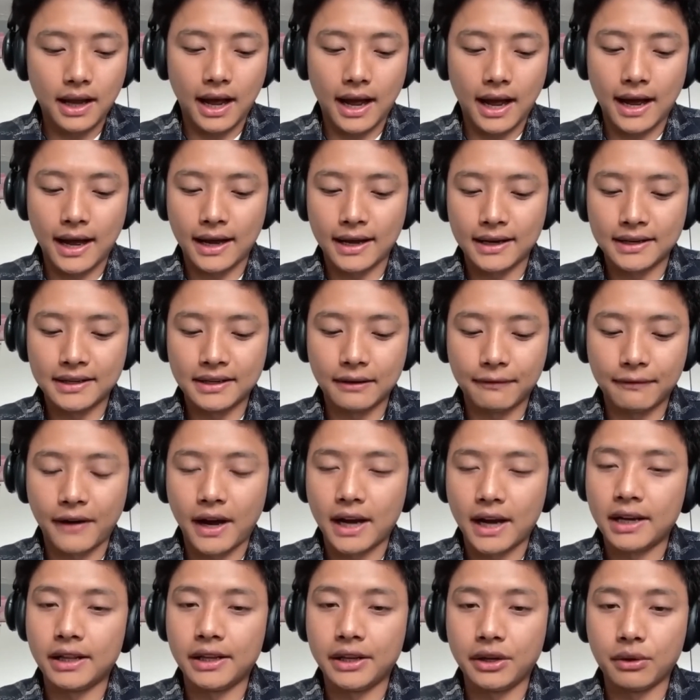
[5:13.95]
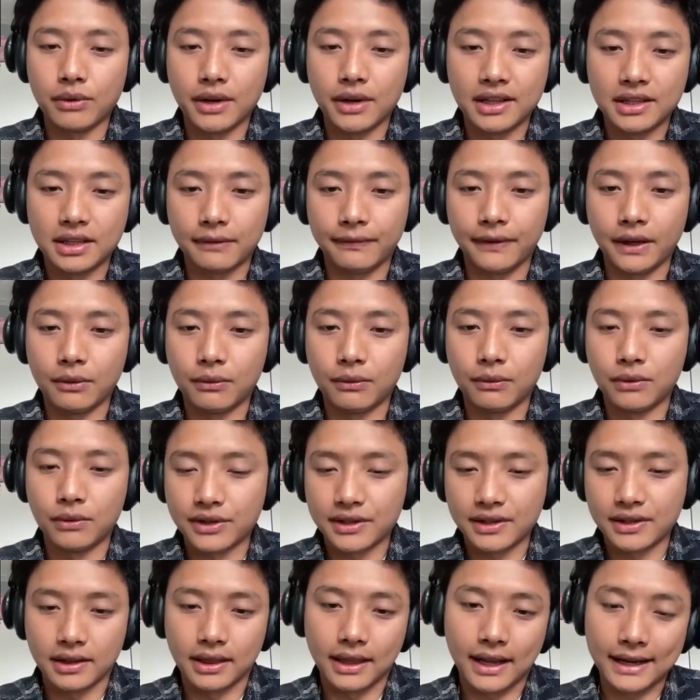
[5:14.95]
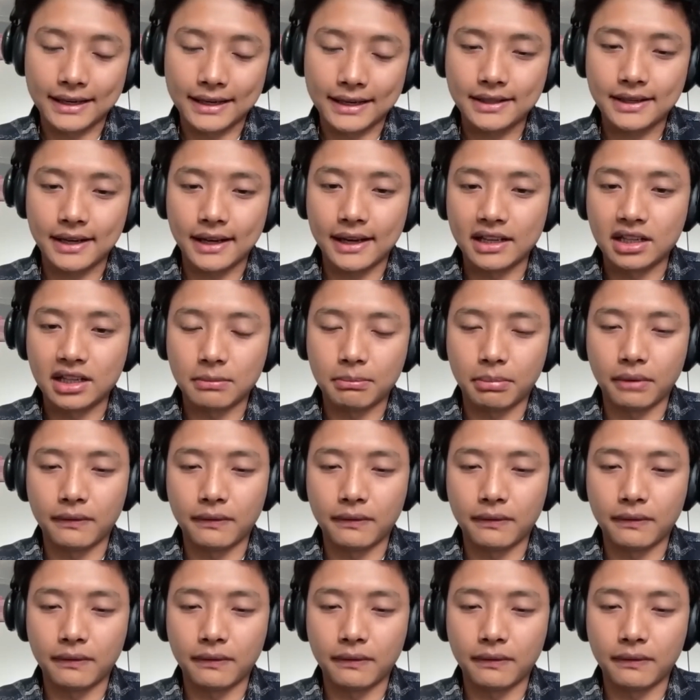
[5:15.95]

And finally, your interview, which is the last stage